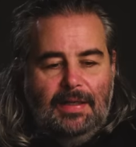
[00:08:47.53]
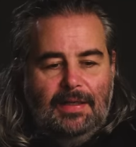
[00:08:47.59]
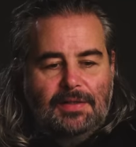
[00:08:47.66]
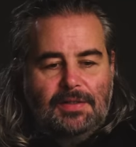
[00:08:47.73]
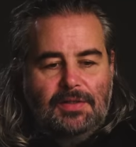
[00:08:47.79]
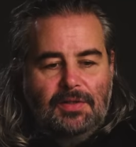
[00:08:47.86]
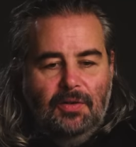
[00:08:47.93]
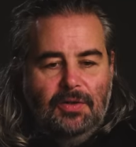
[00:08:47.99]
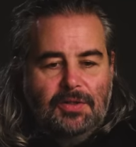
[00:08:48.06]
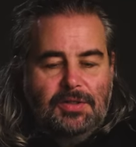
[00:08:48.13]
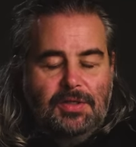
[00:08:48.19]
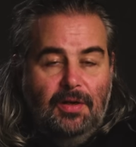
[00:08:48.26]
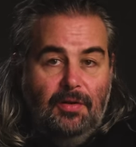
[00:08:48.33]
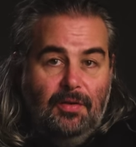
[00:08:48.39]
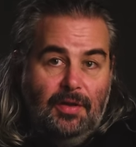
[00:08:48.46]
it's
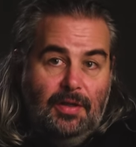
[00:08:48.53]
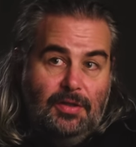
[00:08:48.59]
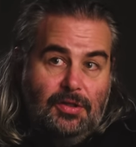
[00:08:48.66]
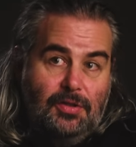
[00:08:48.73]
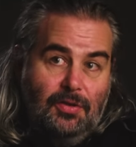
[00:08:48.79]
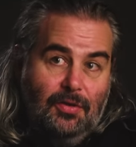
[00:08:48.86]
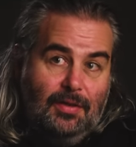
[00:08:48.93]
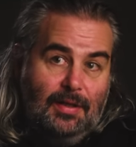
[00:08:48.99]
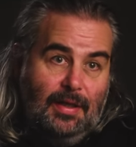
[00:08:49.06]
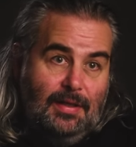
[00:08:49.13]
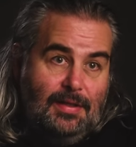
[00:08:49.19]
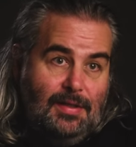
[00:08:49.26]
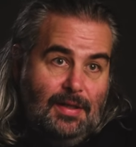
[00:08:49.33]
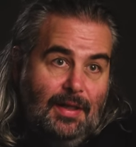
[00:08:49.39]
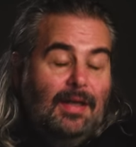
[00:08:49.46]
also a stock that
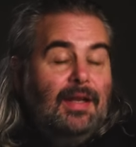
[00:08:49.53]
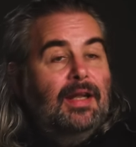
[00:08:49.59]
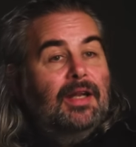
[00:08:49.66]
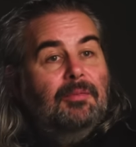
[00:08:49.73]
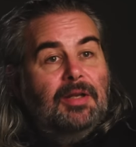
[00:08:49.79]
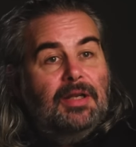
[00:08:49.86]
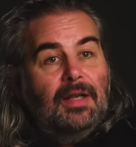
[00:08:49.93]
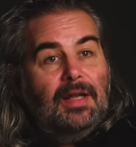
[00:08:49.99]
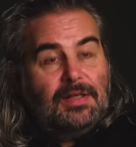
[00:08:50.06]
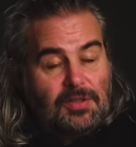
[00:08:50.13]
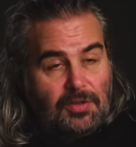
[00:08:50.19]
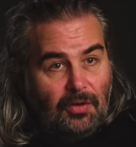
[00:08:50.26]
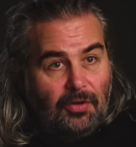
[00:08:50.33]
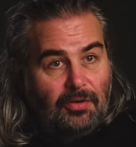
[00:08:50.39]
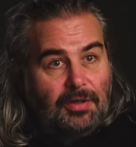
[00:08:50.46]
is a little bit less
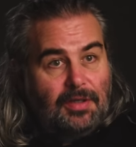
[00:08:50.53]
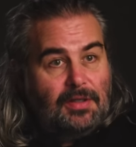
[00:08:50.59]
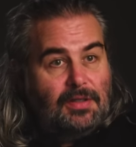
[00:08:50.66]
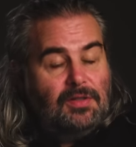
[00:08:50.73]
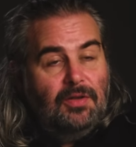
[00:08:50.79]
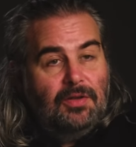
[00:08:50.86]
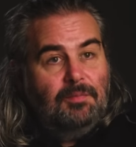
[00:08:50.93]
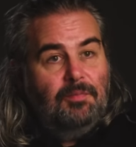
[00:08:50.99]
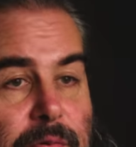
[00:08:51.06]
tolerant, is not